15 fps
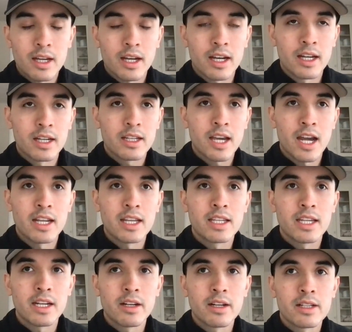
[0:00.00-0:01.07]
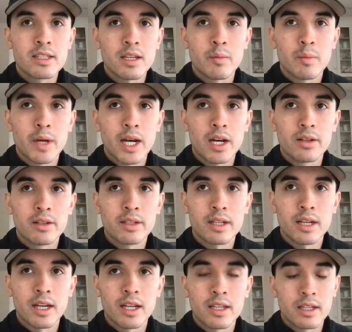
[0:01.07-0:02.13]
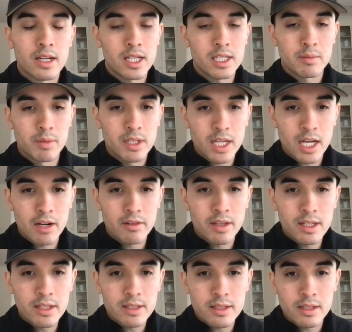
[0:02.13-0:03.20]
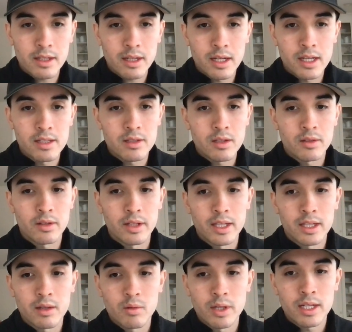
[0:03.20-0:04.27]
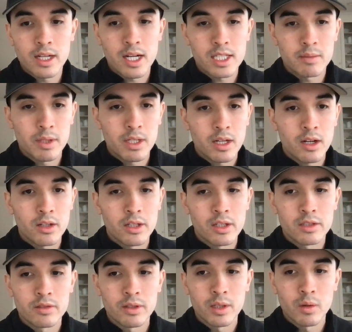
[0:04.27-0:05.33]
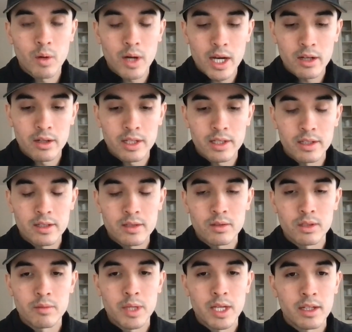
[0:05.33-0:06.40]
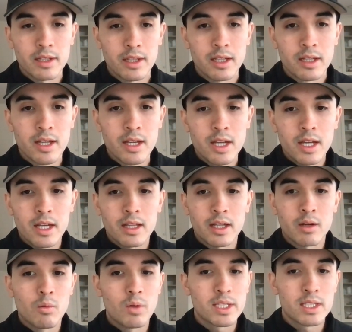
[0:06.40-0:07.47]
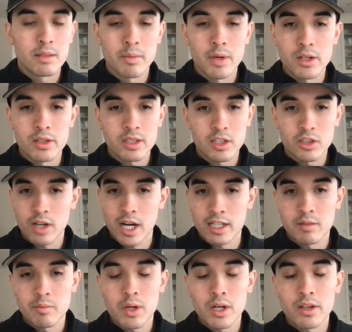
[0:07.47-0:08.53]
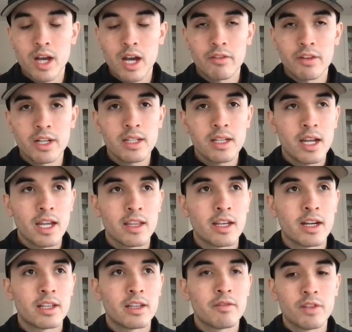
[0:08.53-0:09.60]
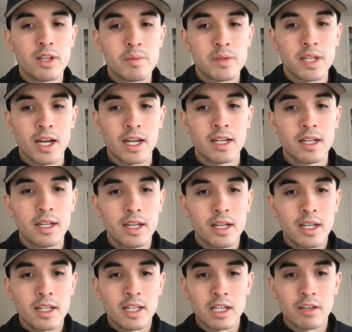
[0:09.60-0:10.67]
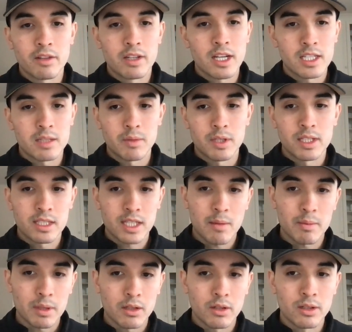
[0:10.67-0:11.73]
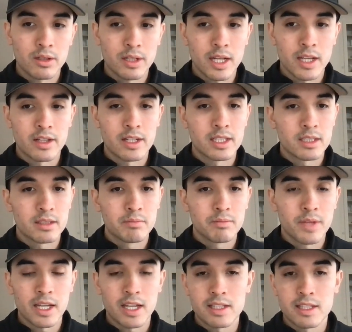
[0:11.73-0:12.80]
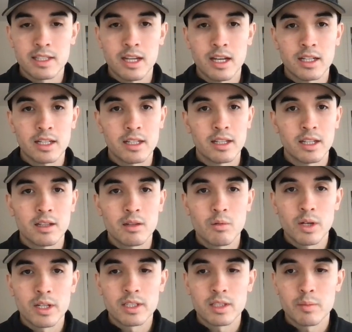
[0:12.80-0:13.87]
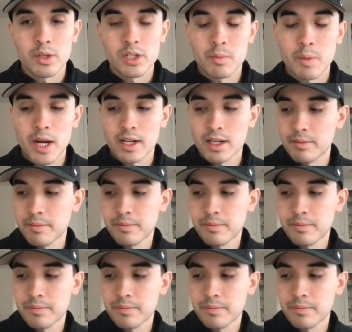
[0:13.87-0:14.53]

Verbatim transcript: uh, kind of curious about uh, the customer side of things. Uh, so like mm -hmm. when a customer call goes really well and they're sold immediately, like what's the most attractive part of the offering? And then on the flip side, like if a customer is skeptical and there's they get stuck, like where's the pushback?